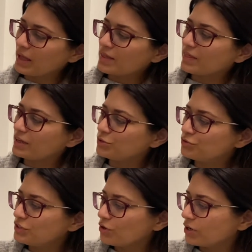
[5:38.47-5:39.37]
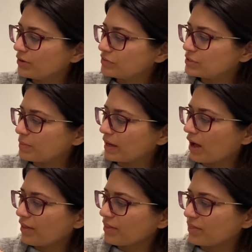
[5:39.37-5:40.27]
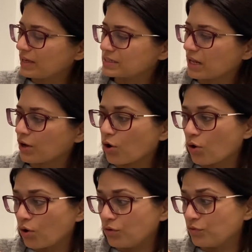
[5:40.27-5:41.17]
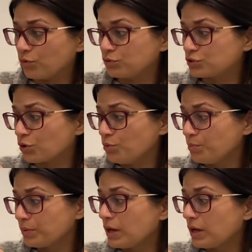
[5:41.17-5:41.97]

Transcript: They used the olives to make other things like olive oil soap